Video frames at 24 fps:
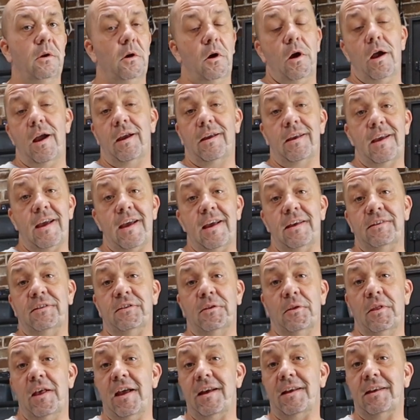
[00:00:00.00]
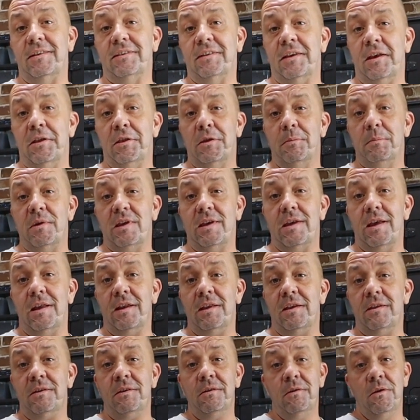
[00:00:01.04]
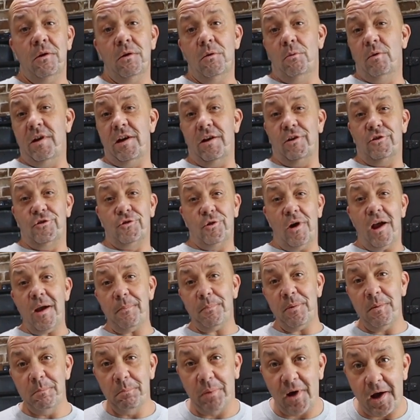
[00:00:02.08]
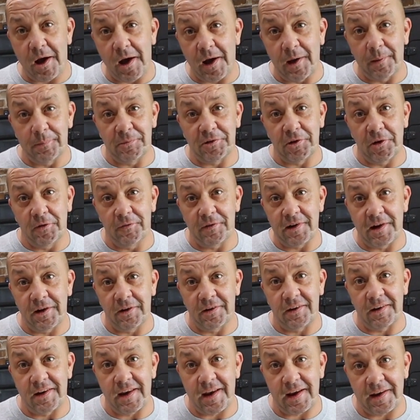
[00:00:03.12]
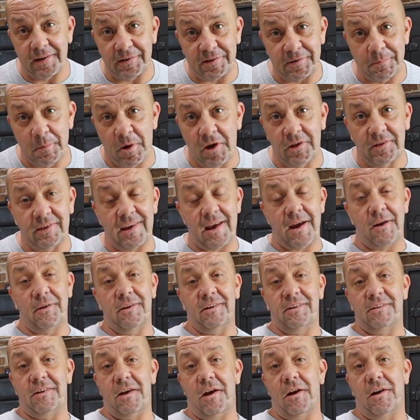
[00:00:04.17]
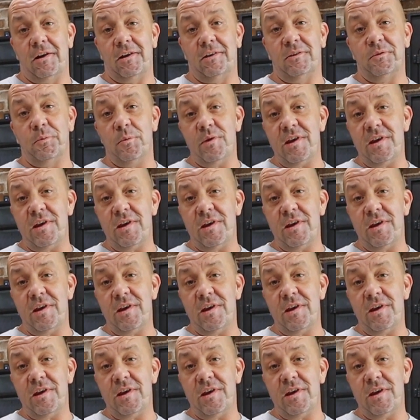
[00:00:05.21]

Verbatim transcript: Alright guys, so like I said in the beginning, we are dropping bombs over here today at Small Town Xotics.